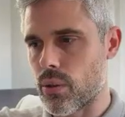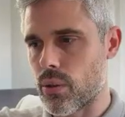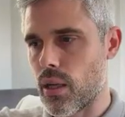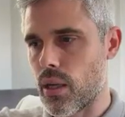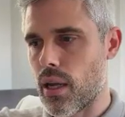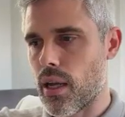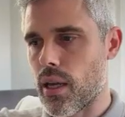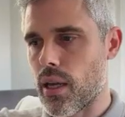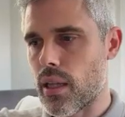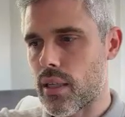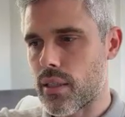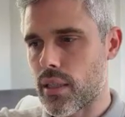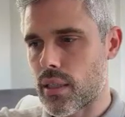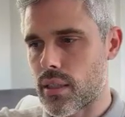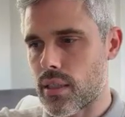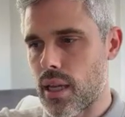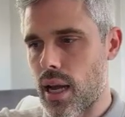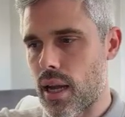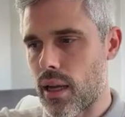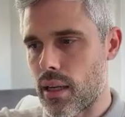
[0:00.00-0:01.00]
And that's
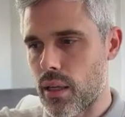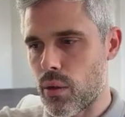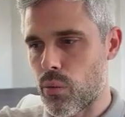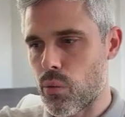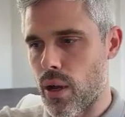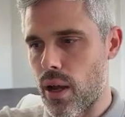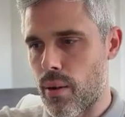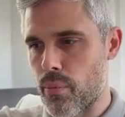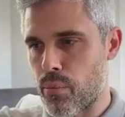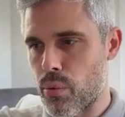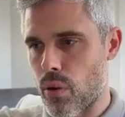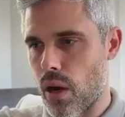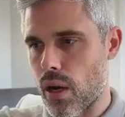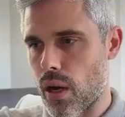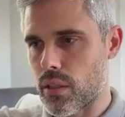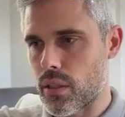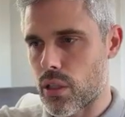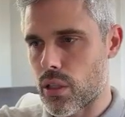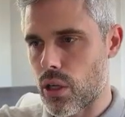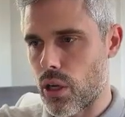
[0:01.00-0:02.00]
exactly where
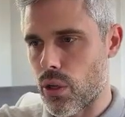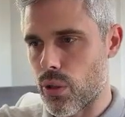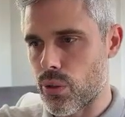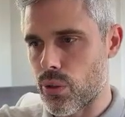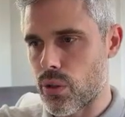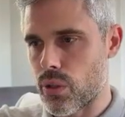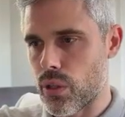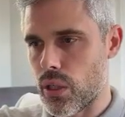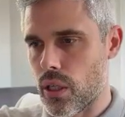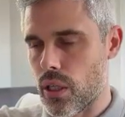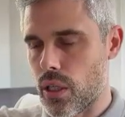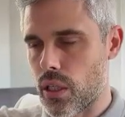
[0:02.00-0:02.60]
price goes.